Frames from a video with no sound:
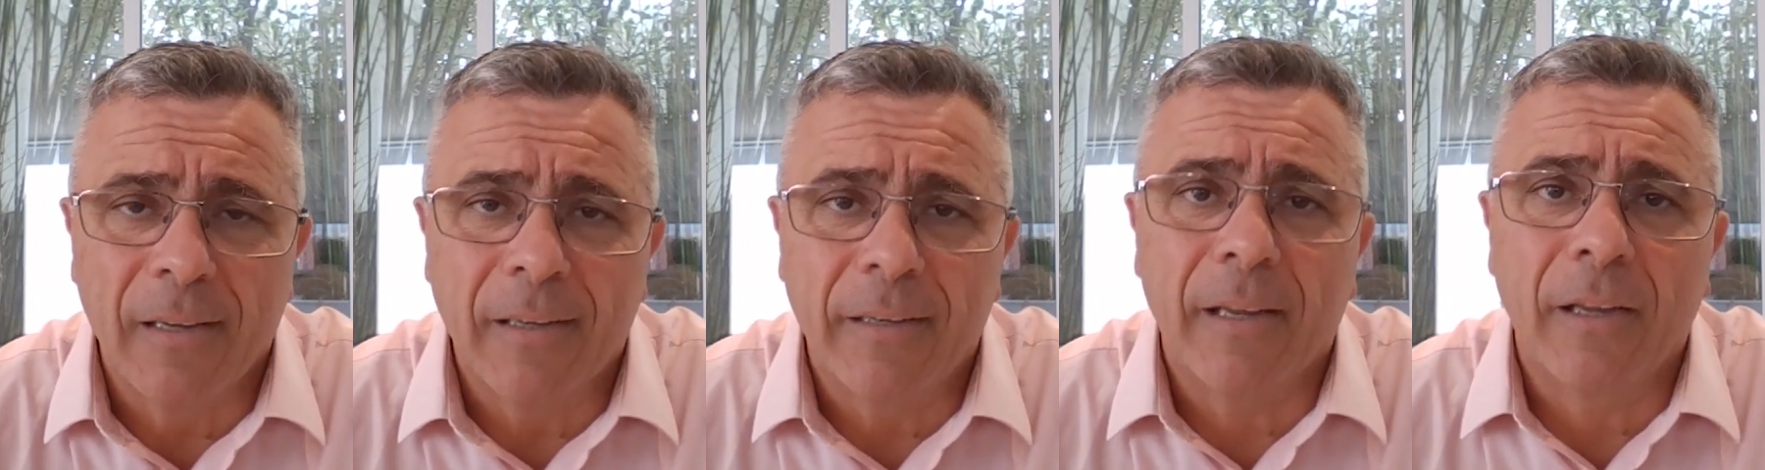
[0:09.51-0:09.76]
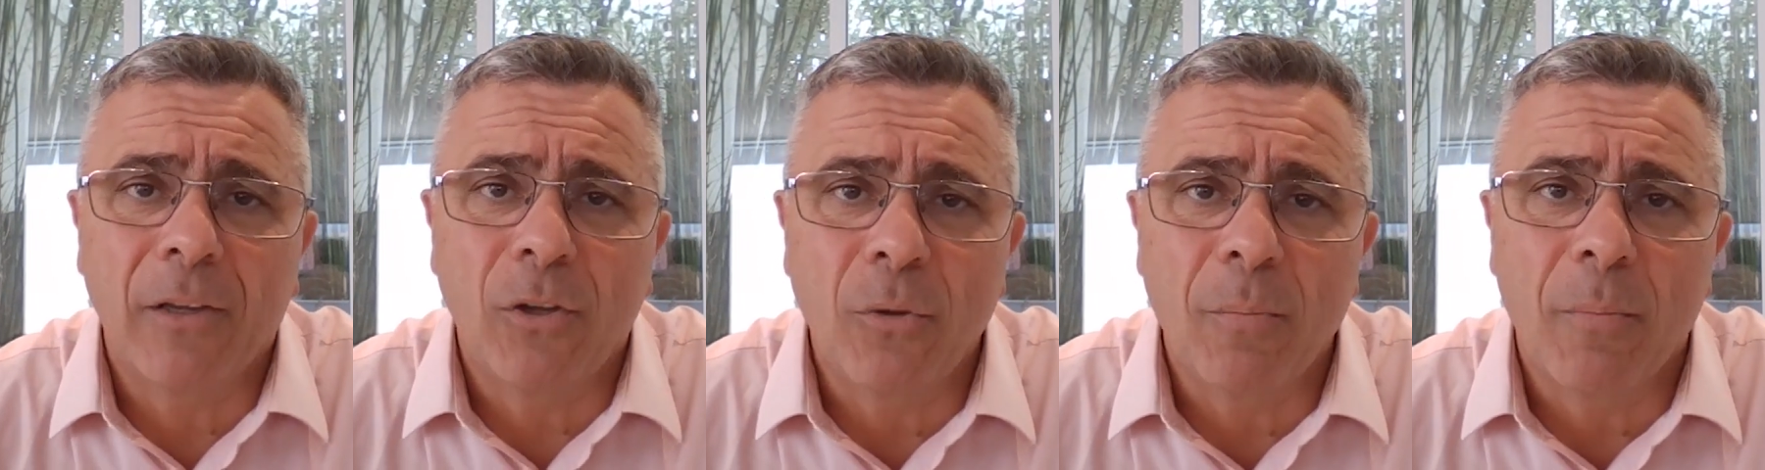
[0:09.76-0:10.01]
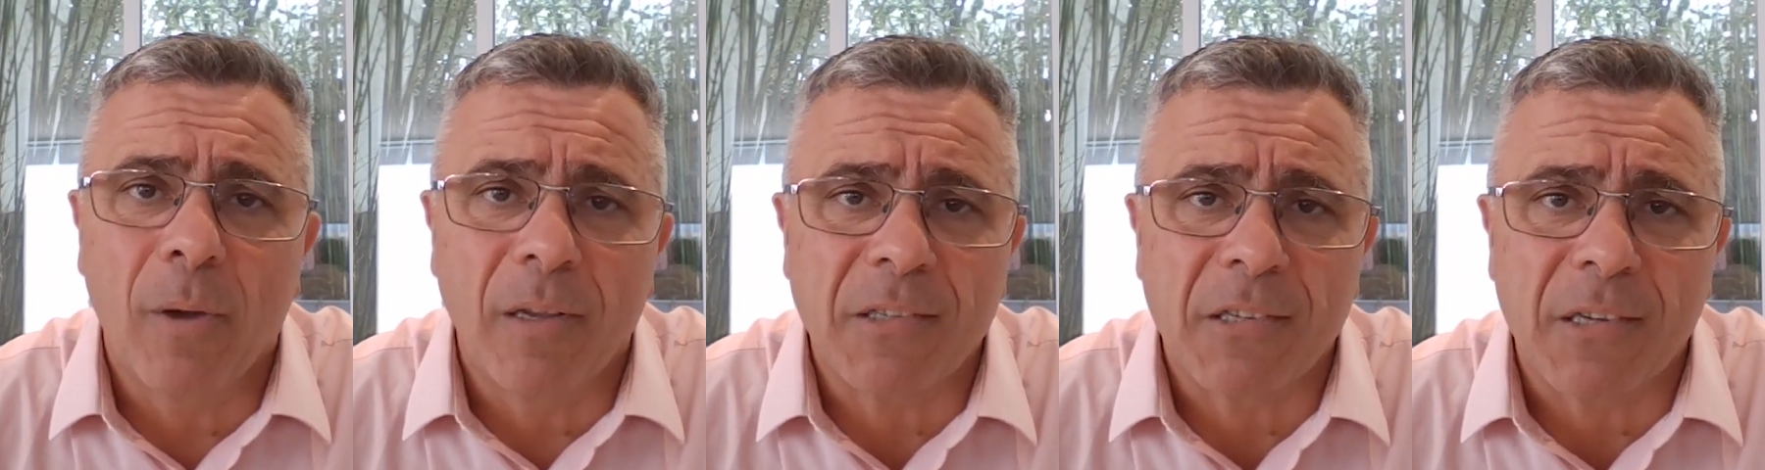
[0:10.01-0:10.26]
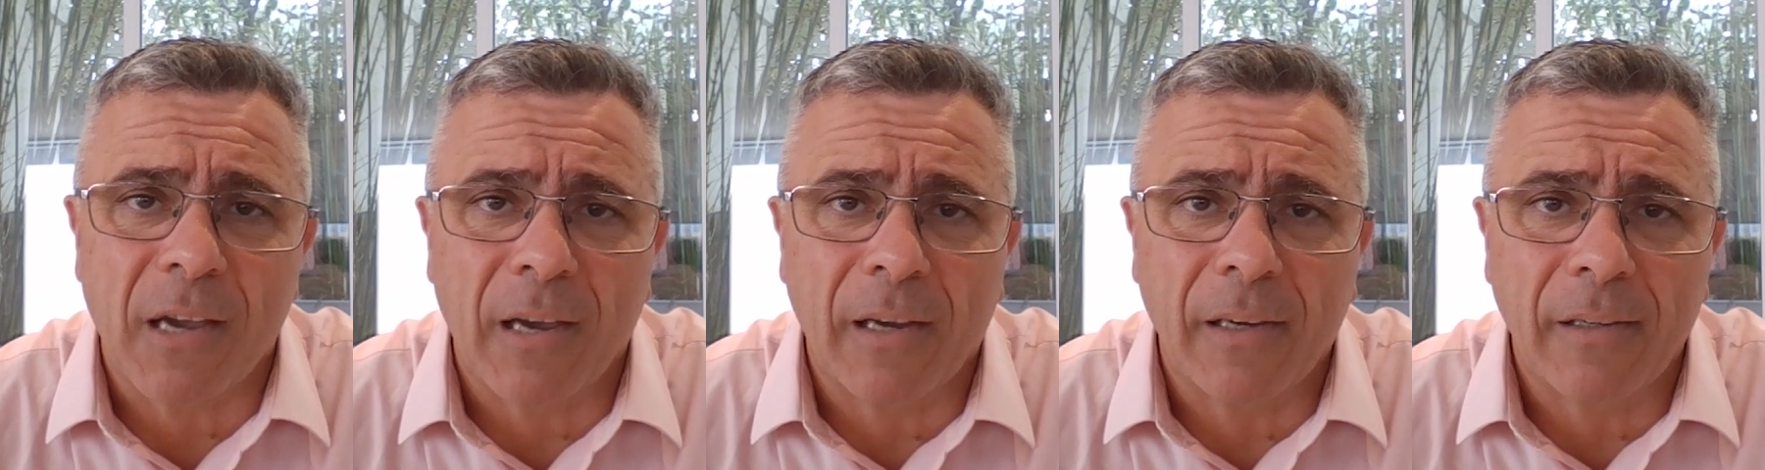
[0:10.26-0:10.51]
Now you might
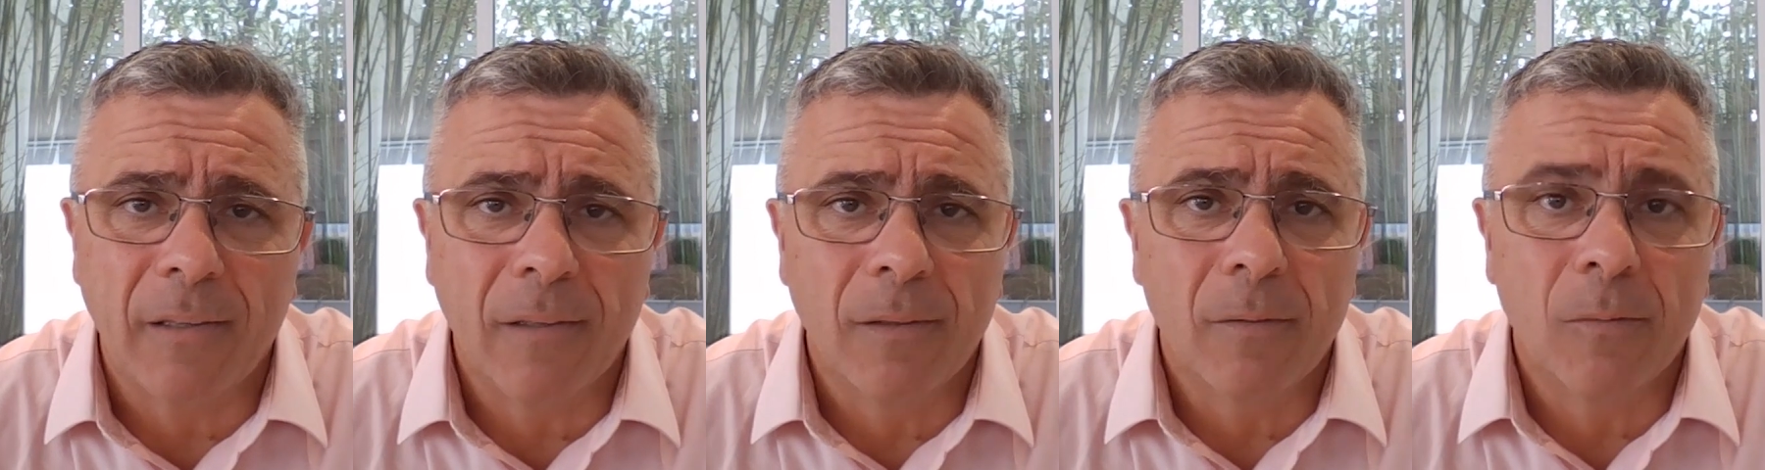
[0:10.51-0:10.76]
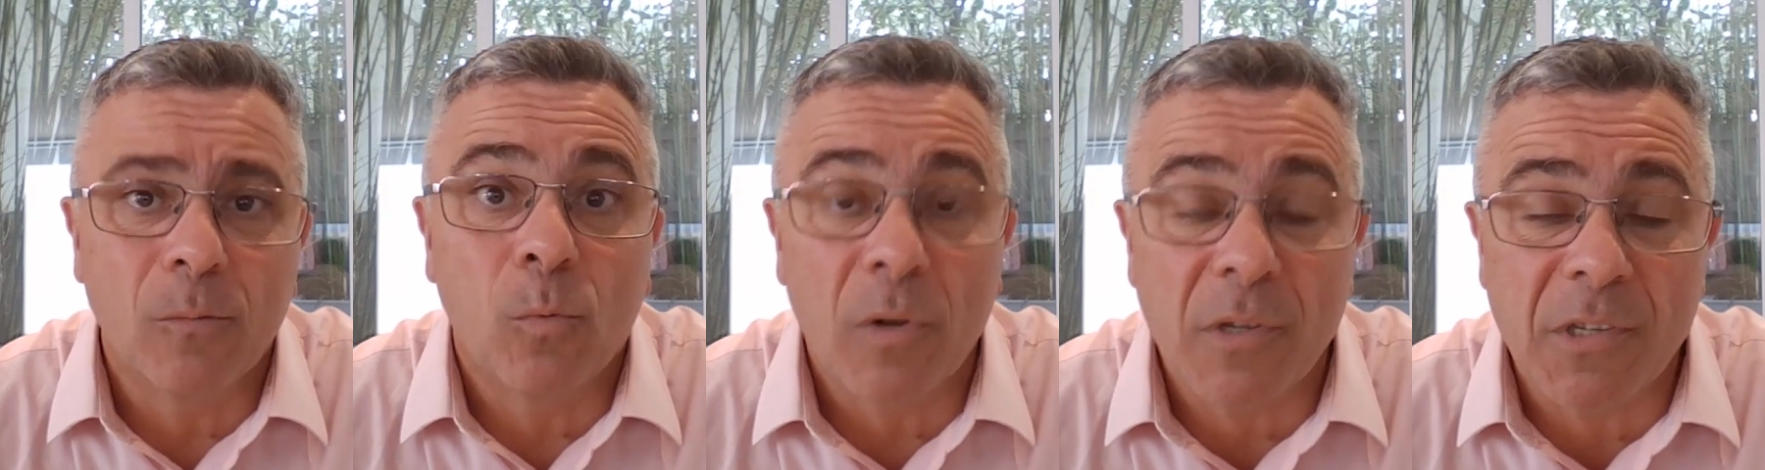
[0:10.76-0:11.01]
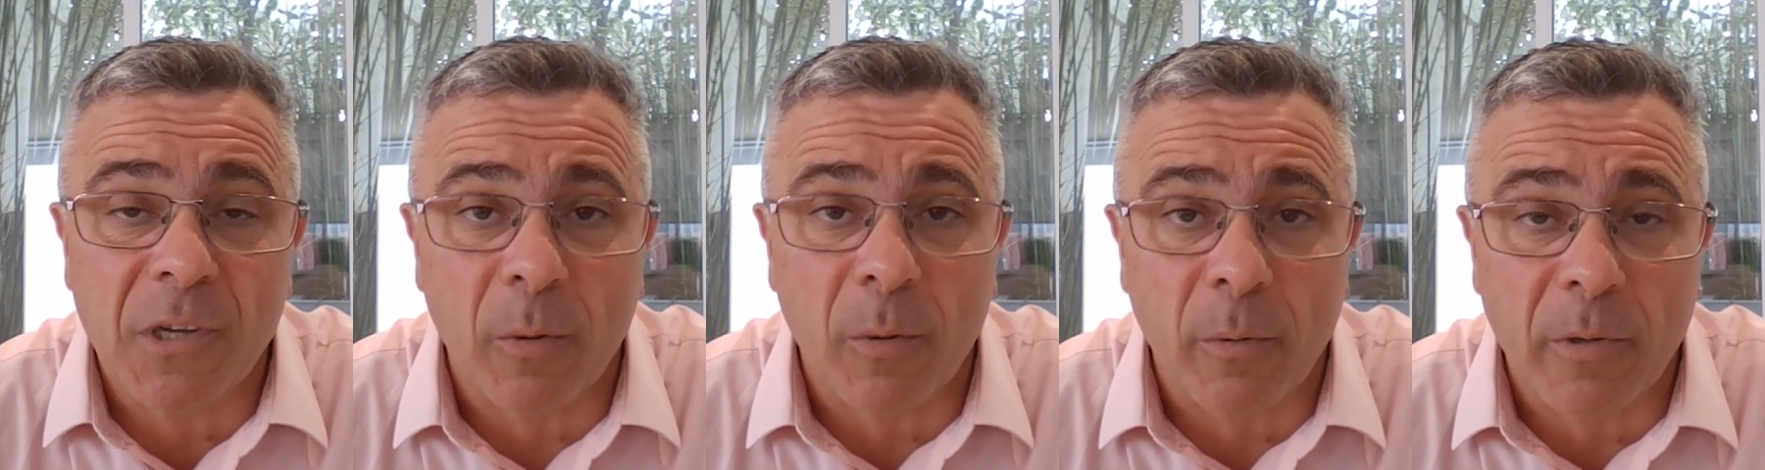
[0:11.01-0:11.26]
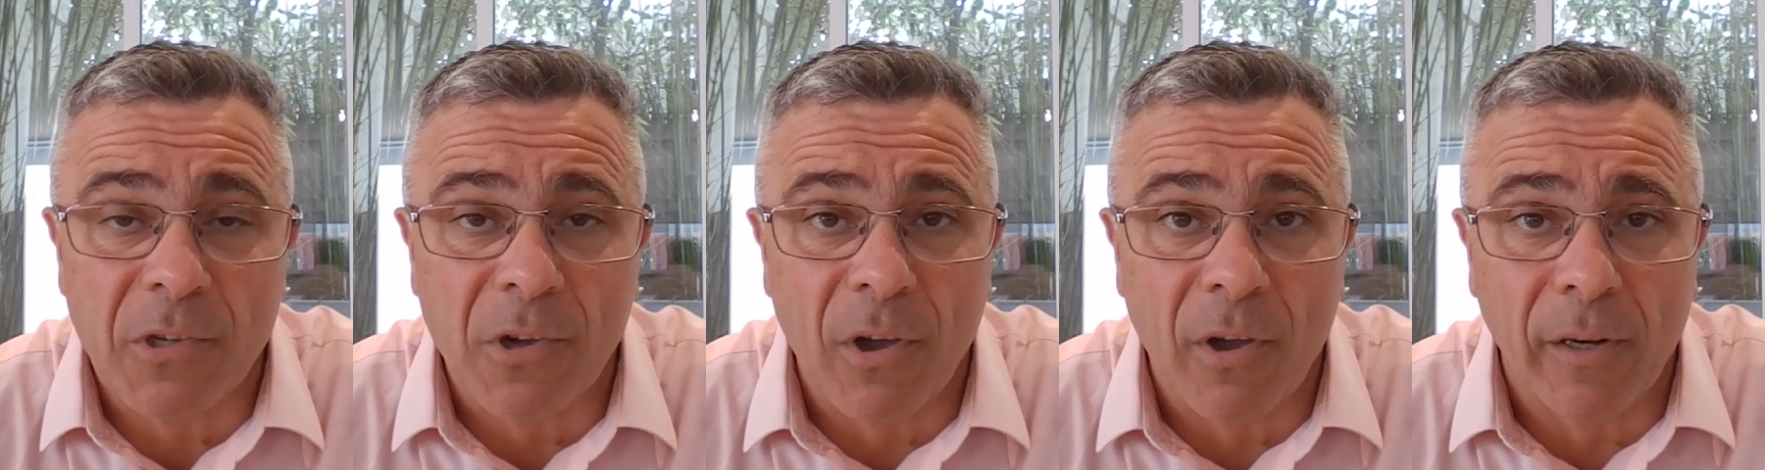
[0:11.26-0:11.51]
say, what's so
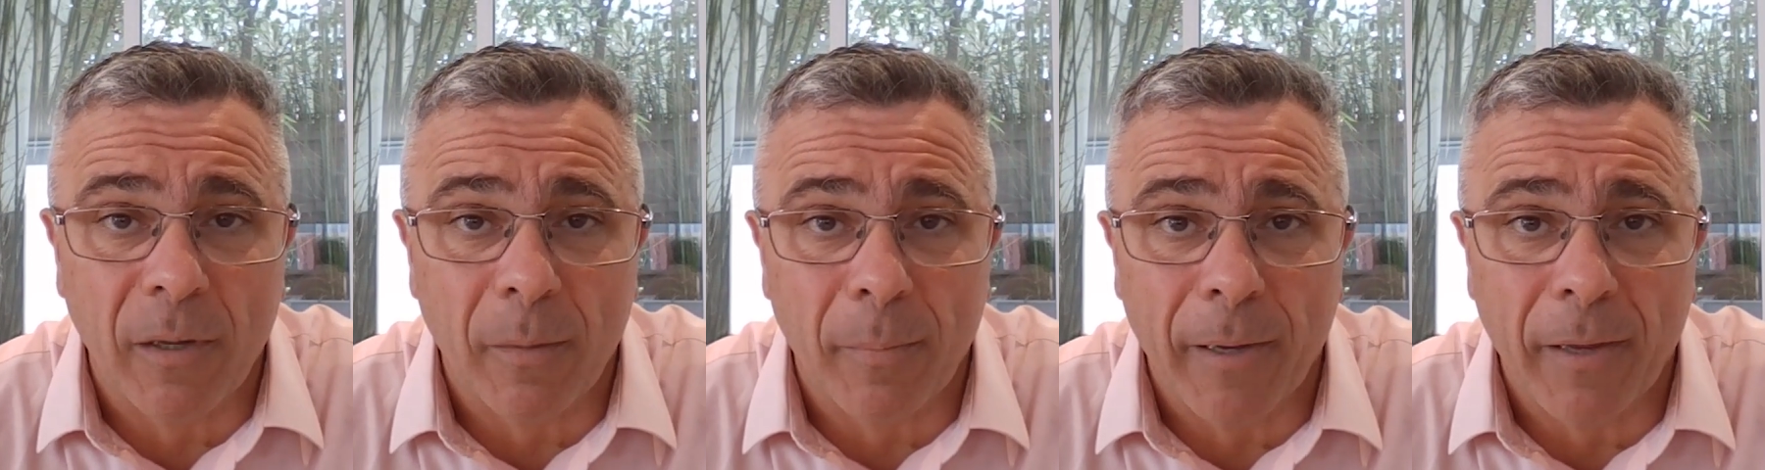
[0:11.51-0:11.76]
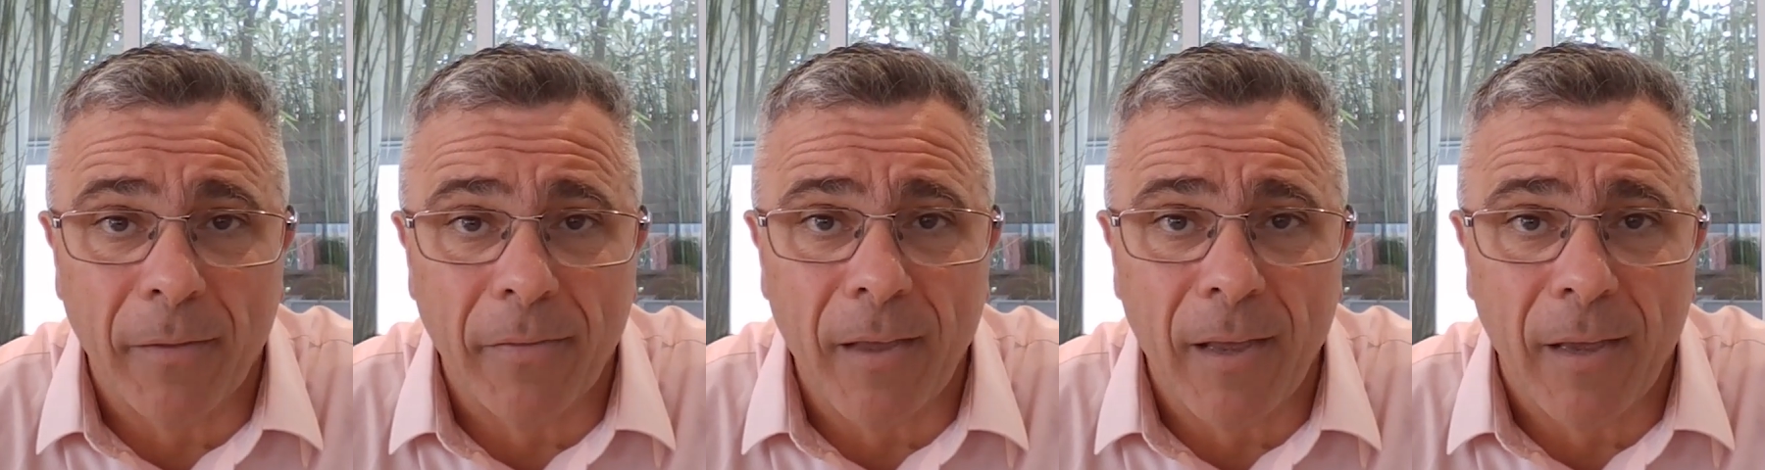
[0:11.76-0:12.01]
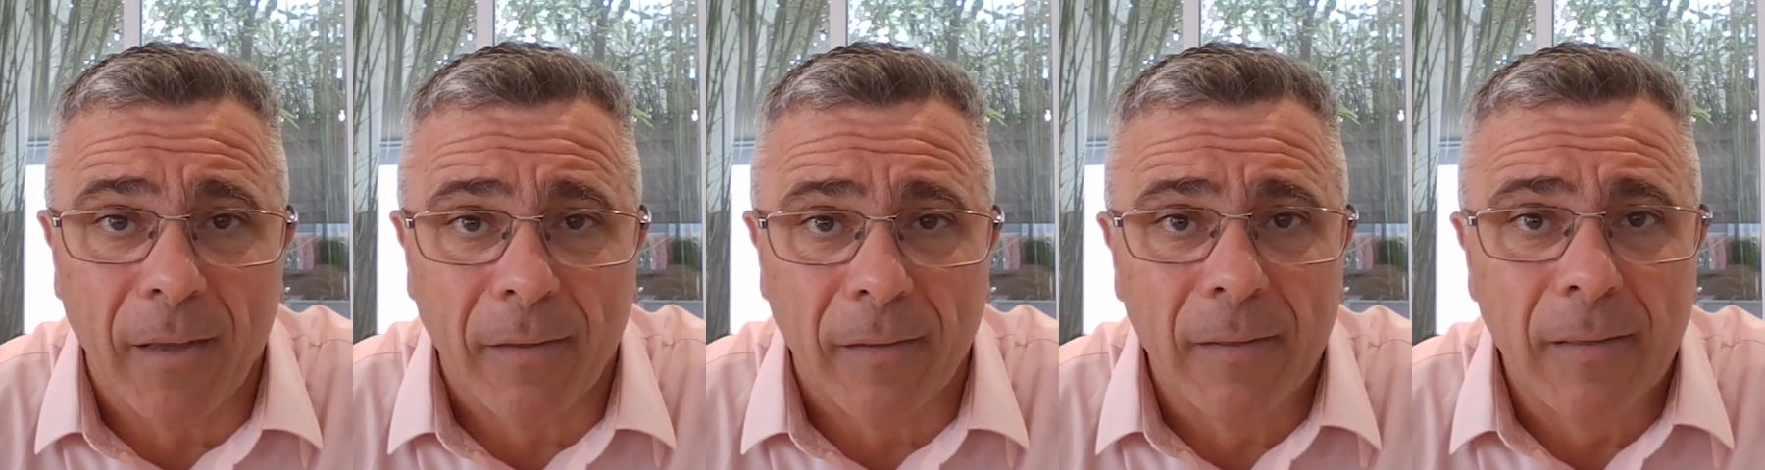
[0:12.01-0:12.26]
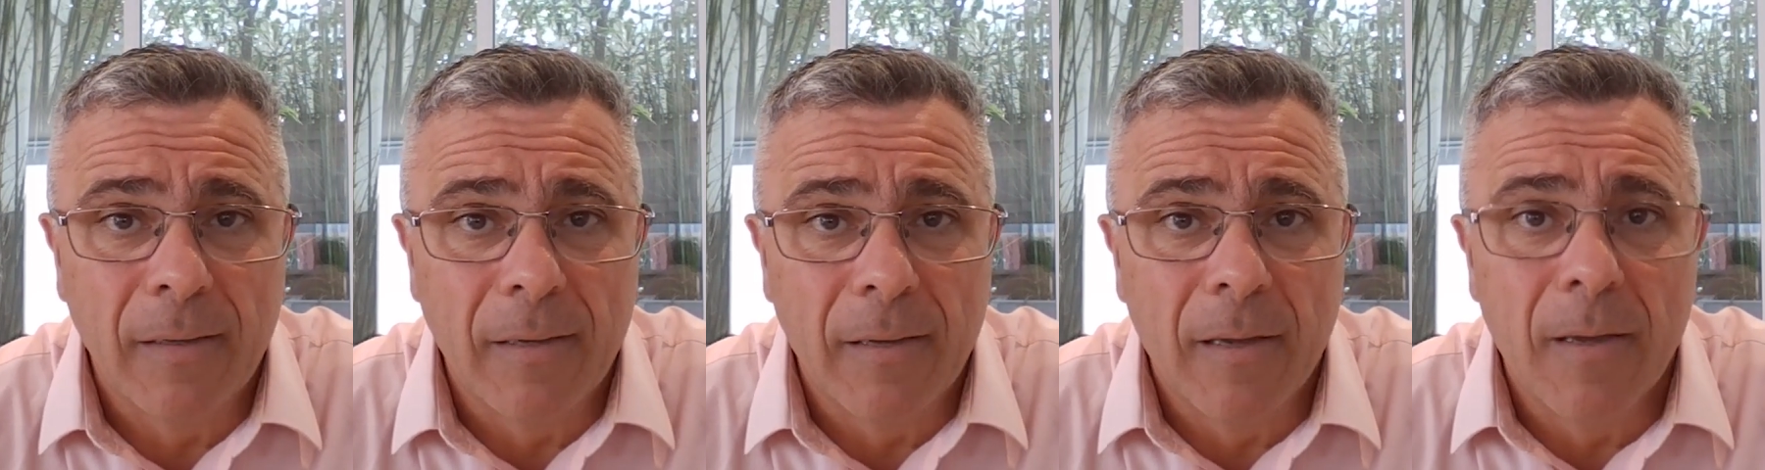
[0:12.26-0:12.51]
exciting about that?